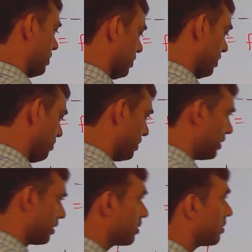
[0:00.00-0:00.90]
if we
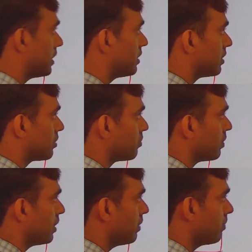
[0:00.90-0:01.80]
synchronize this
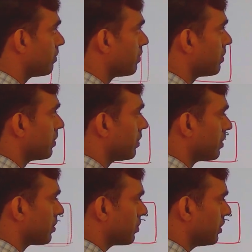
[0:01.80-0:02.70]
one,
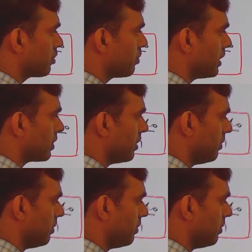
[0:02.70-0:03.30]
so this one is a